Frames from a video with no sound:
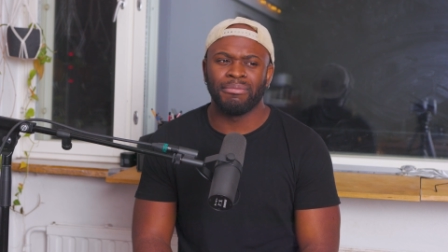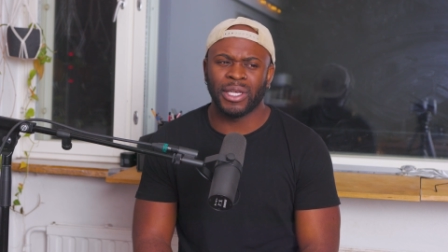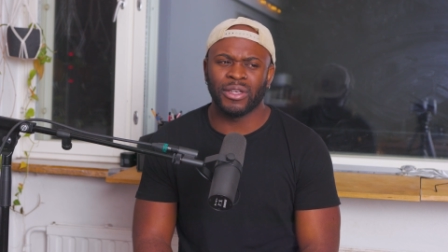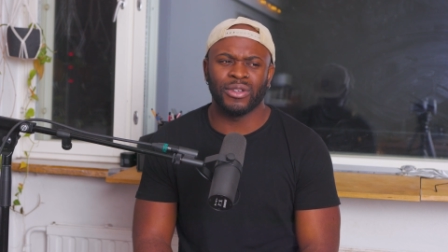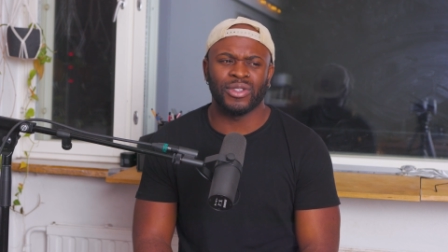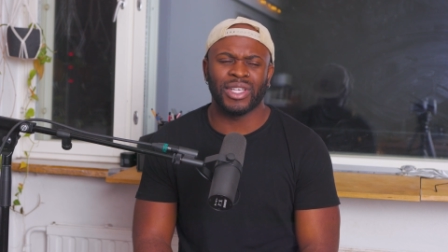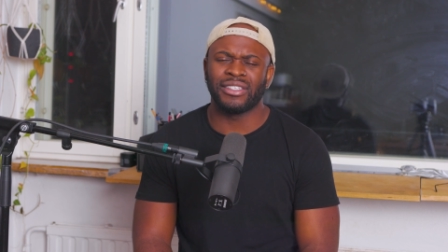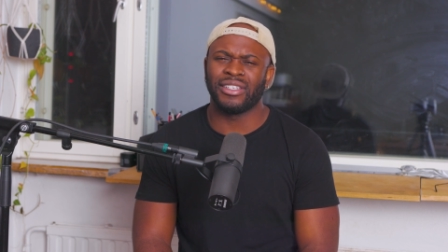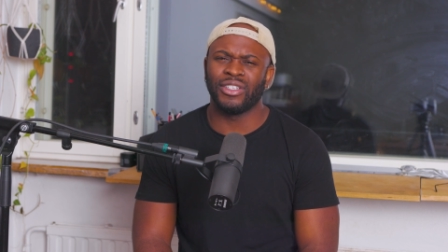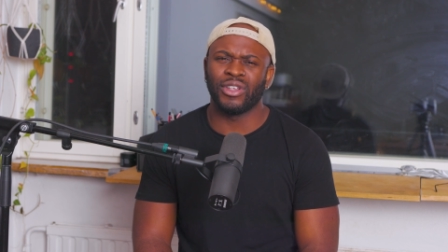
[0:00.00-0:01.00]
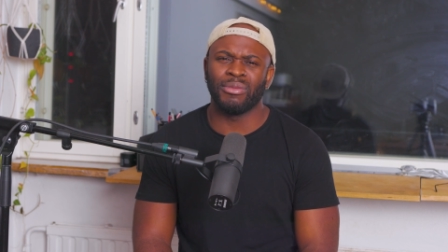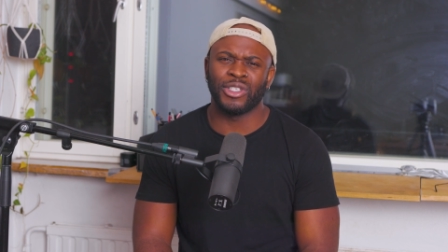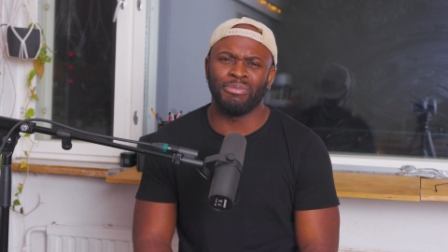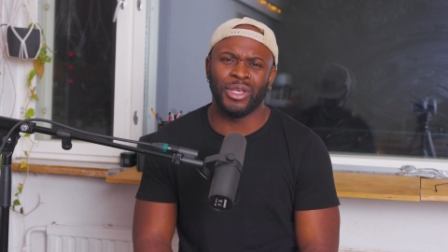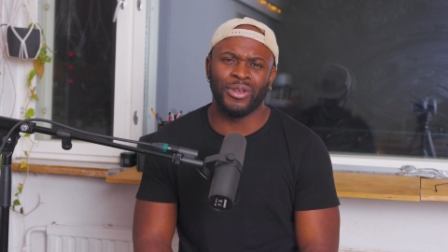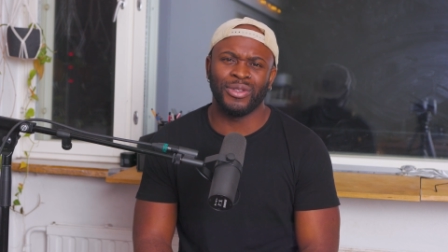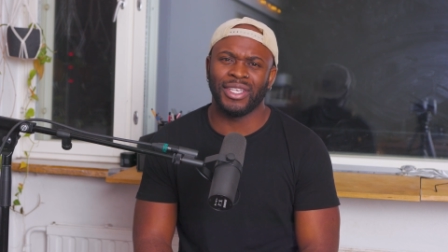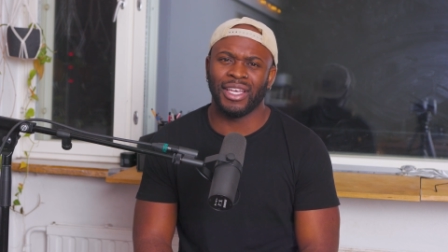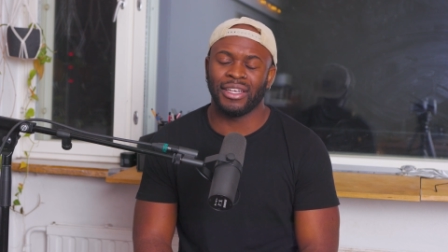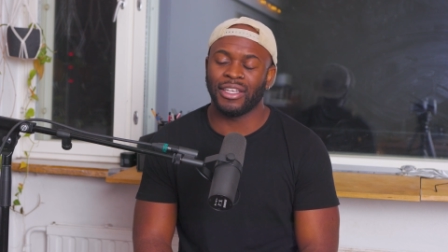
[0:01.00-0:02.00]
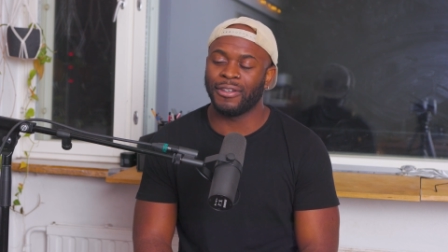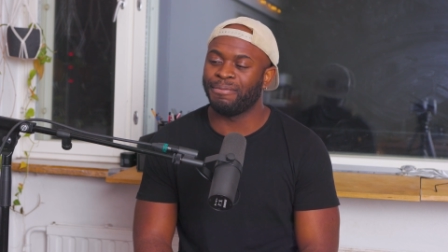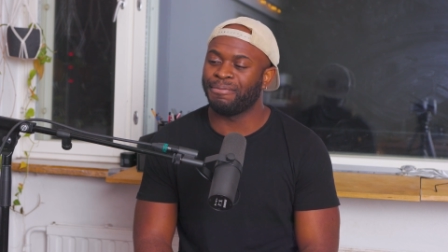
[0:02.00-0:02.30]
because I see so much beauty in it.